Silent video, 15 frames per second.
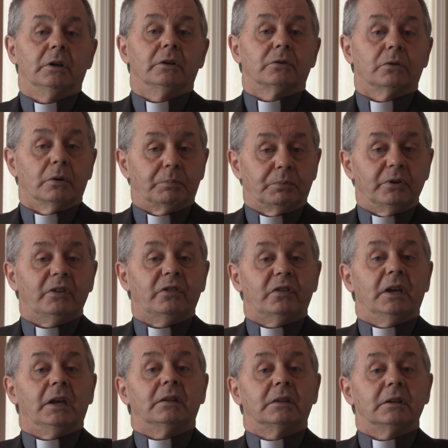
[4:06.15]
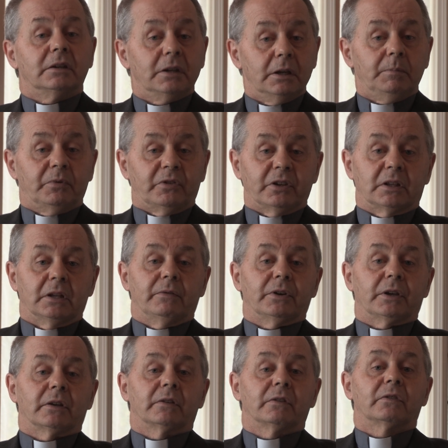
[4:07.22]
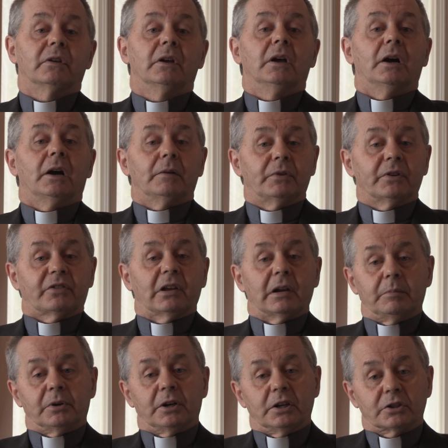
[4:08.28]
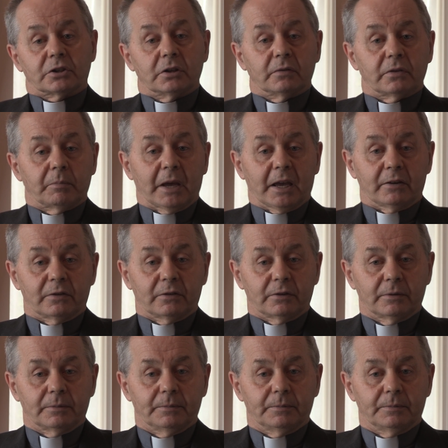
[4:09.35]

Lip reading: to appreciate the deep significance of the celebration of the Mass.